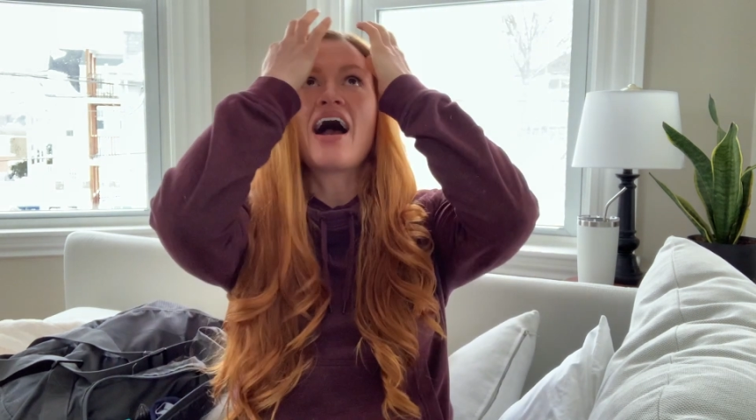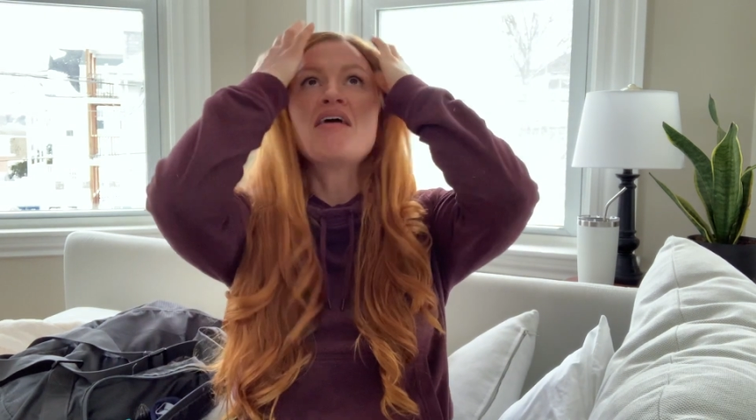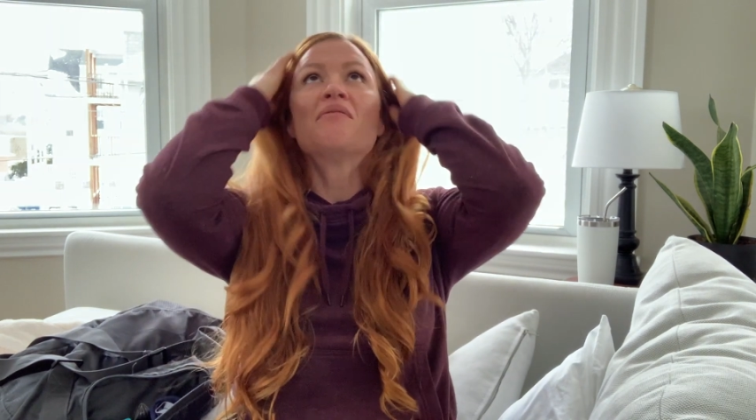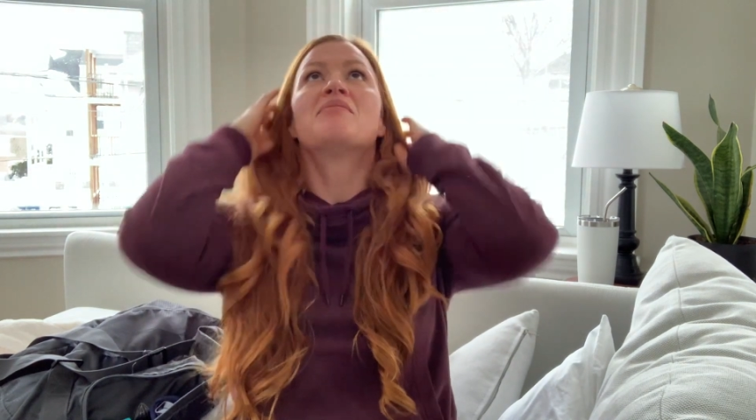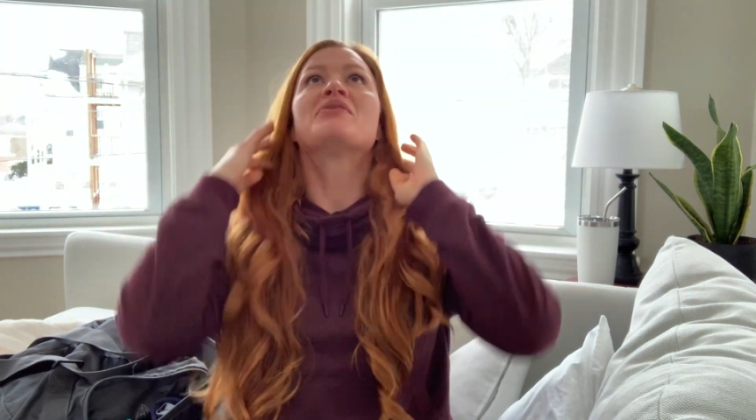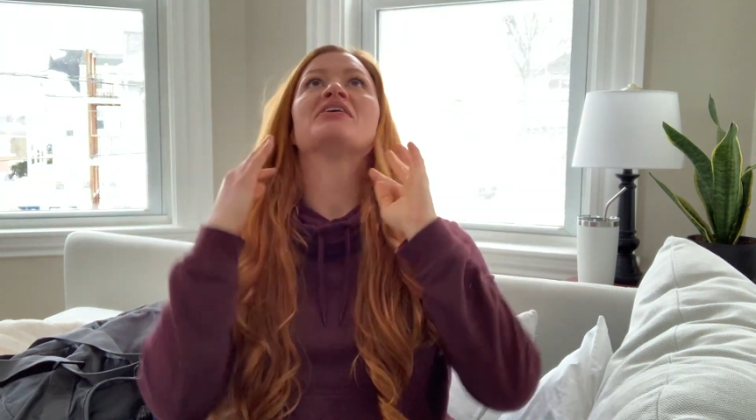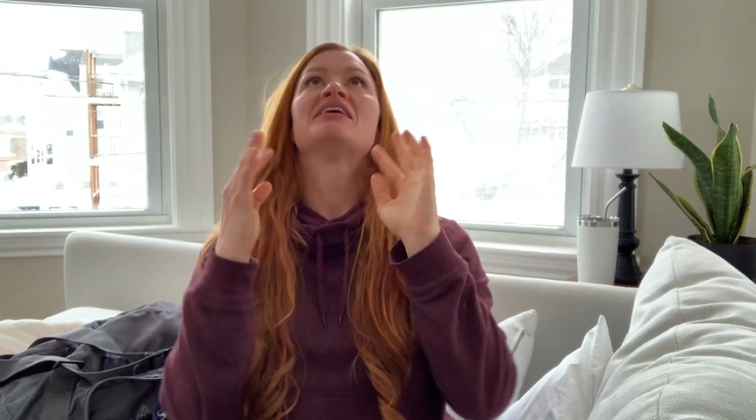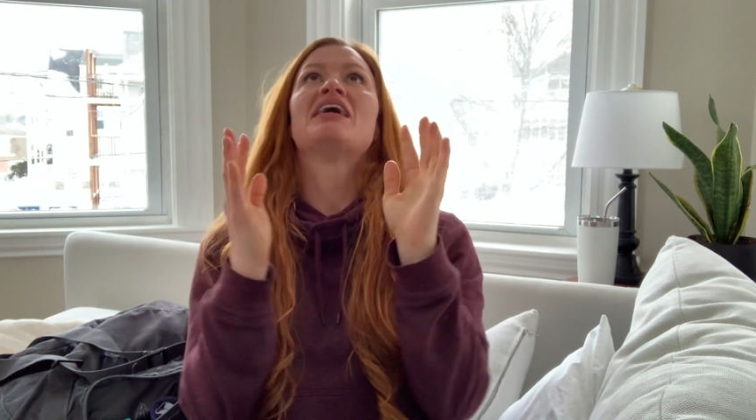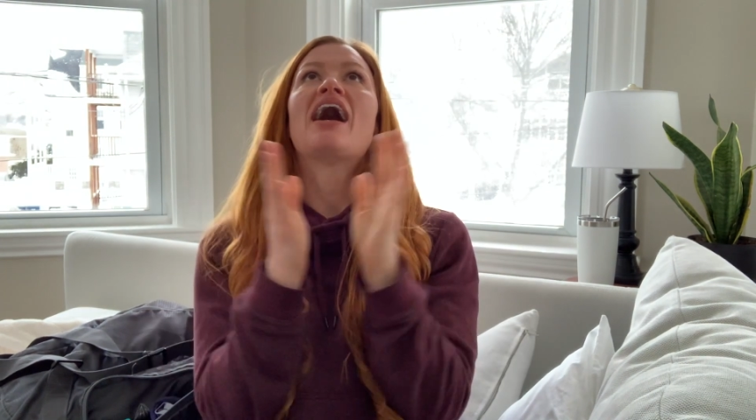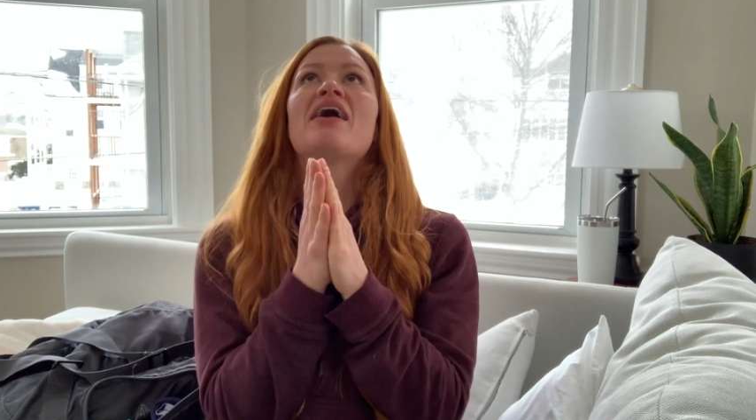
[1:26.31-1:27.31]
remember
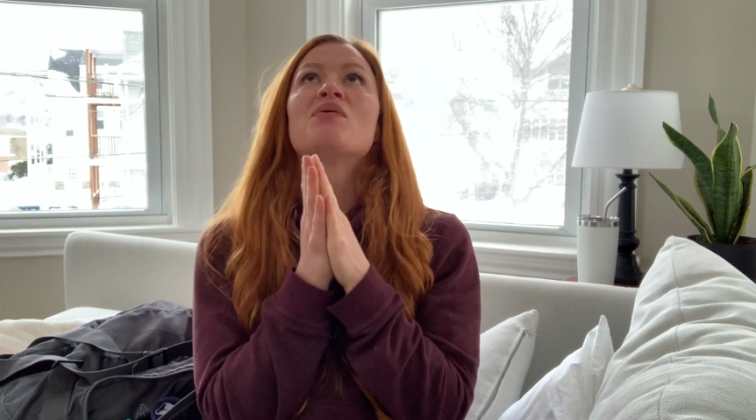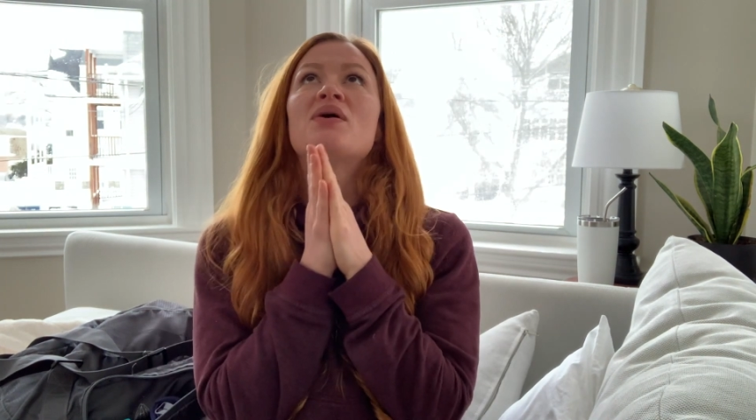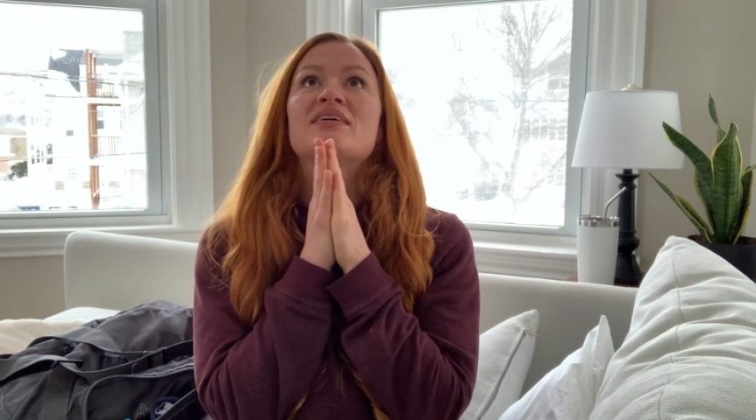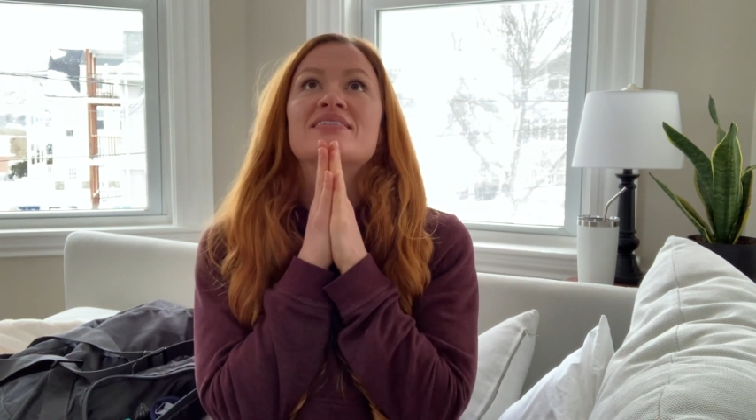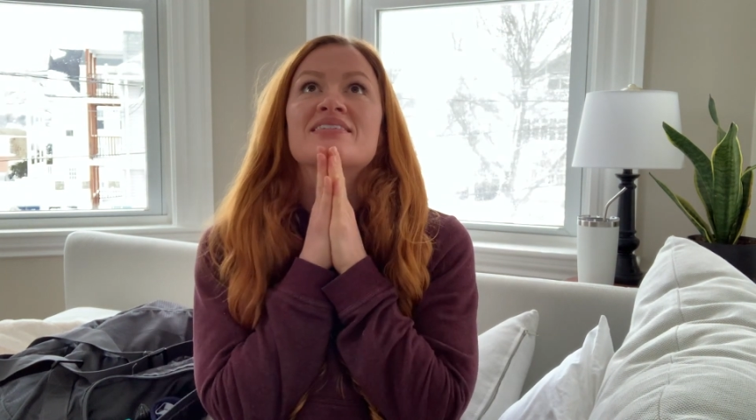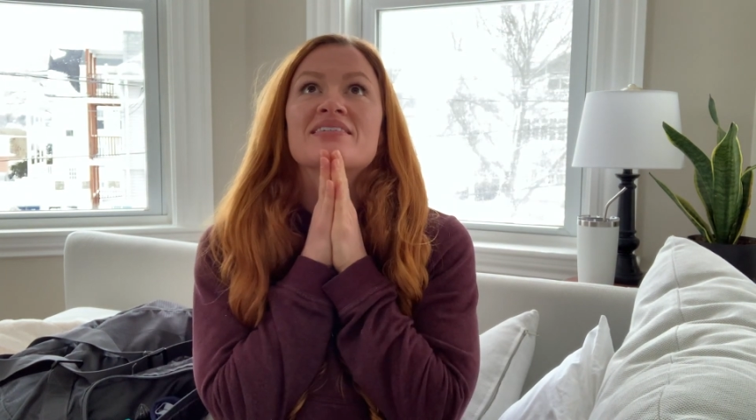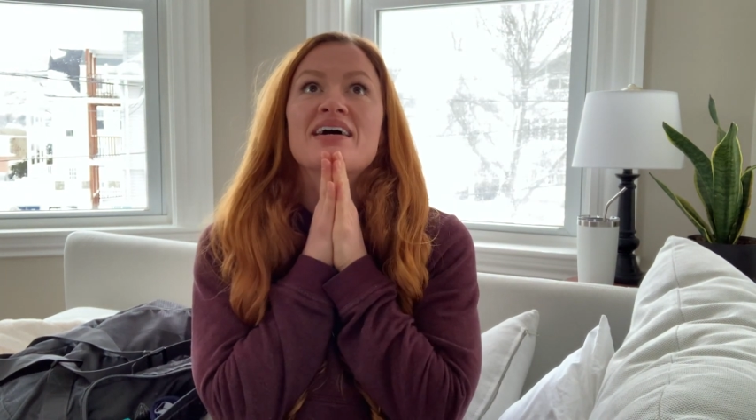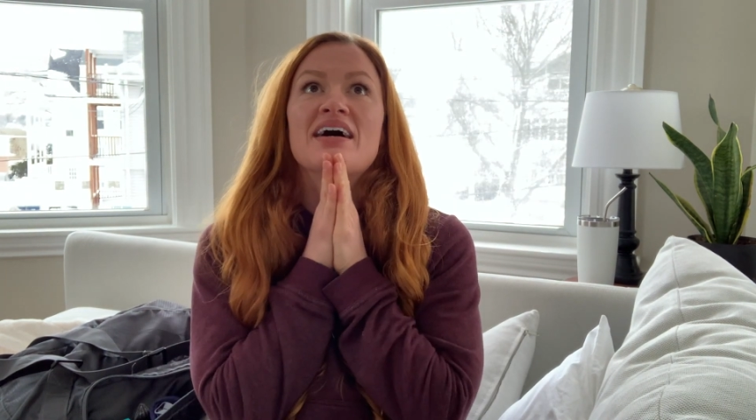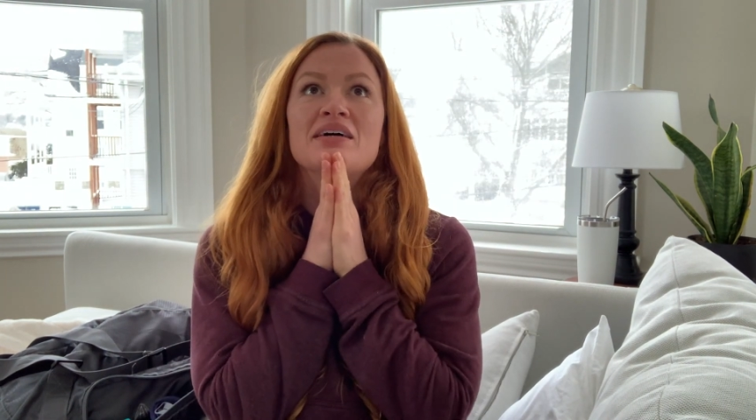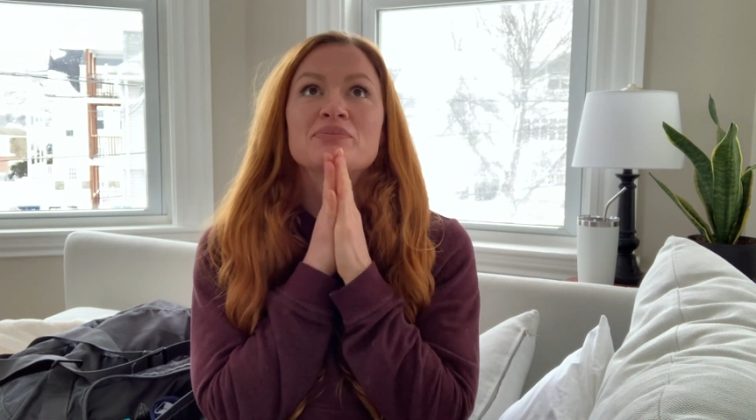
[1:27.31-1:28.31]
I was
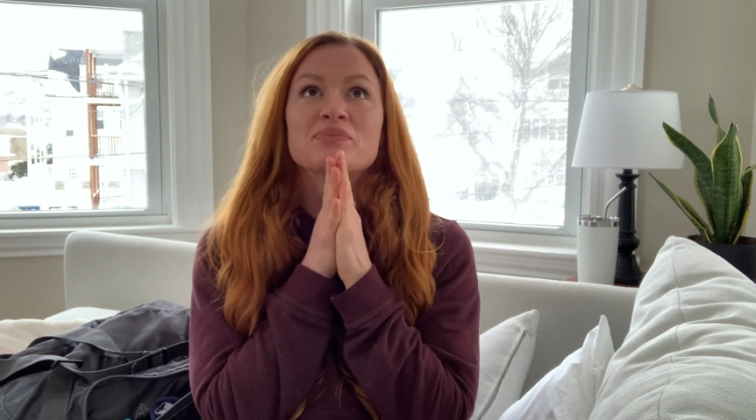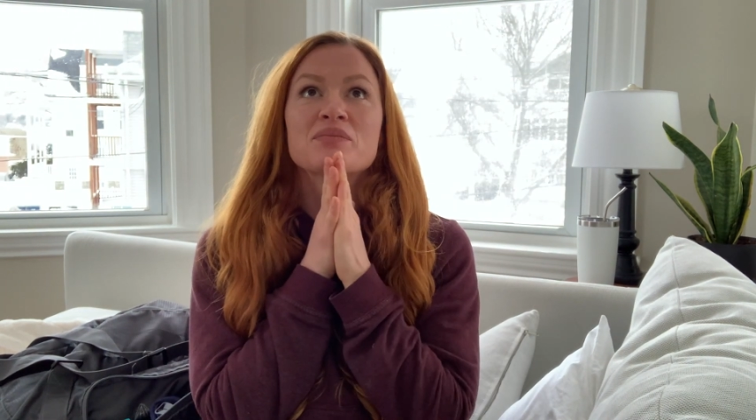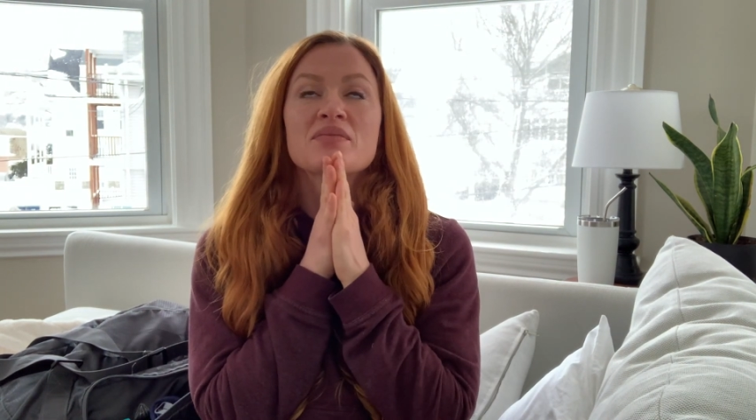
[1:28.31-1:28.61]
on